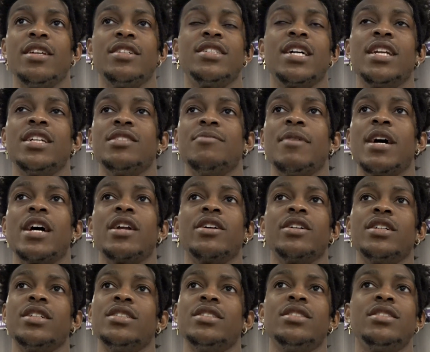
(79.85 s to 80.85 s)
the shot doesn't matter
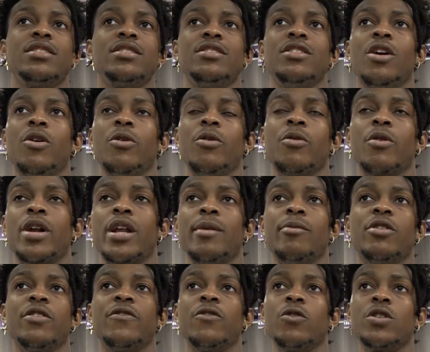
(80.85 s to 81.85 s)
because, we weren't
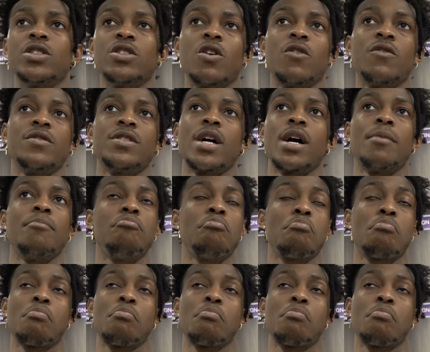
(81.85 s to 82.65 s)
able to force overtime.